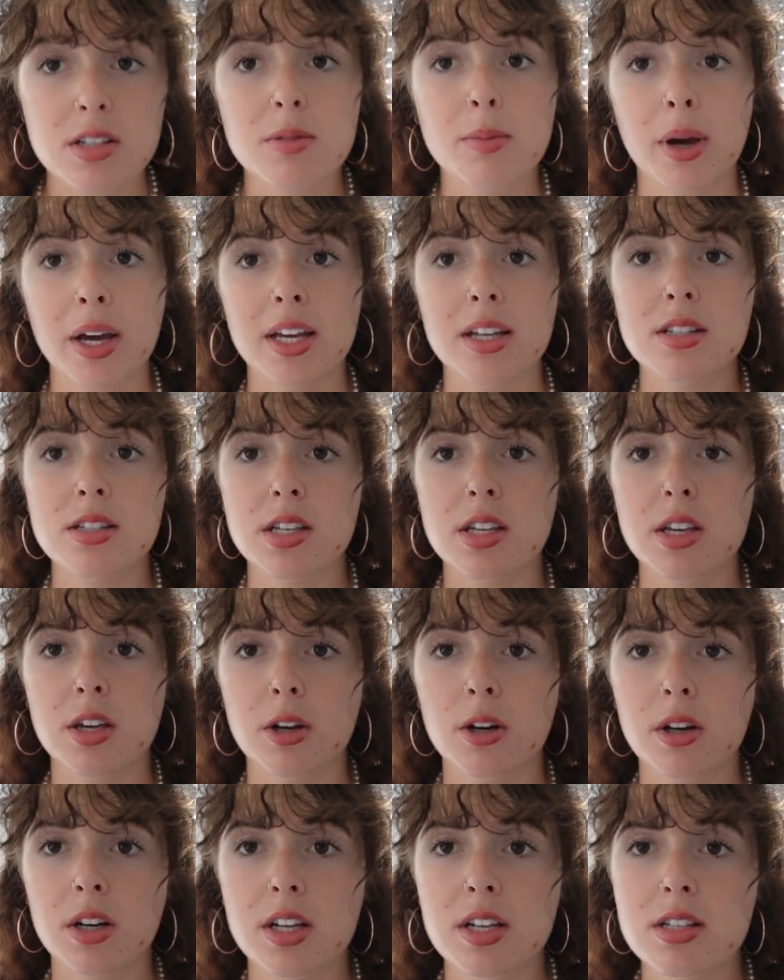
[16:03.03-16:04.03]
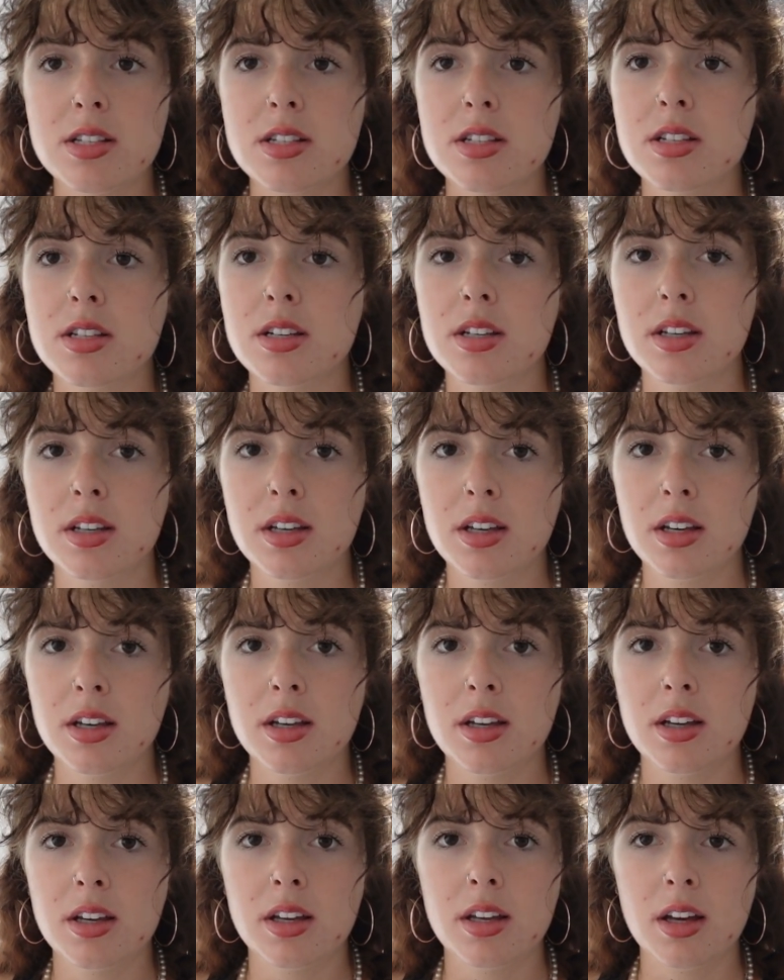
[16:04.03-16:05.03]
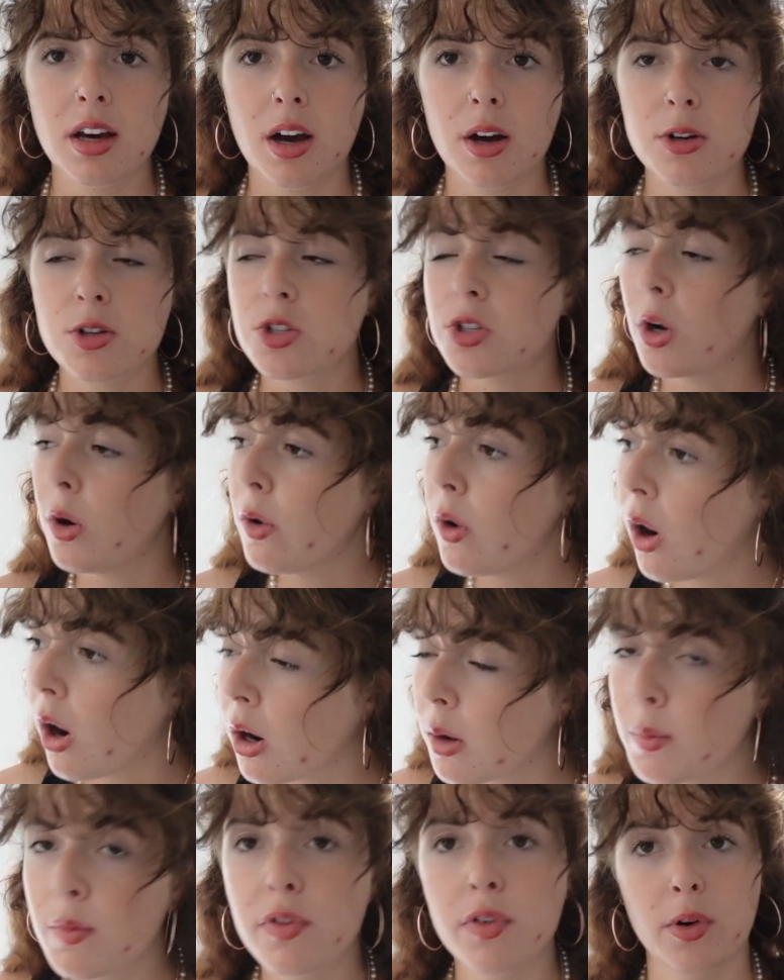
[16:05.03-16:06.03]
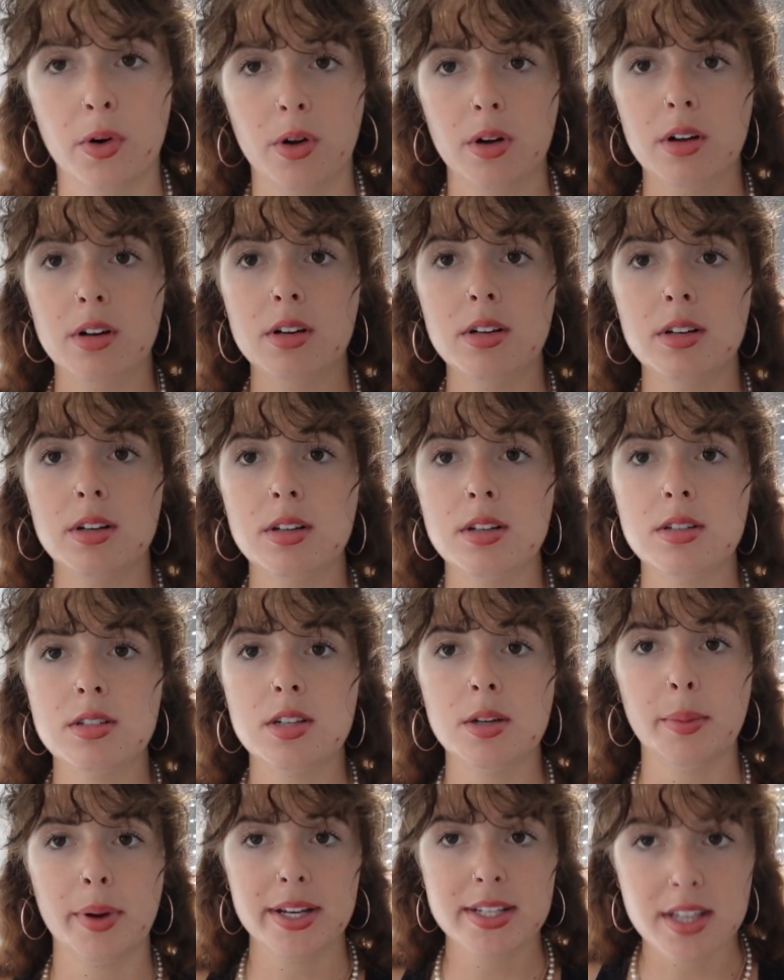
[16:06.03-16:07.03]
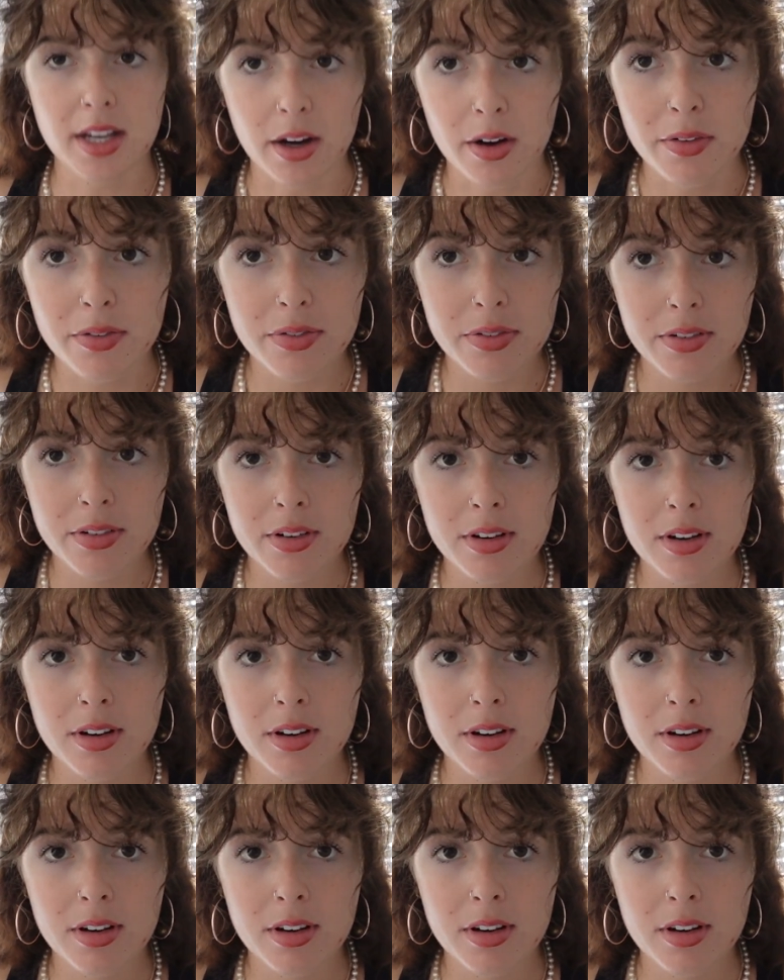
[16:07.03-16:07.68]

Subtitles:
of my insecurities are so harmful to myself.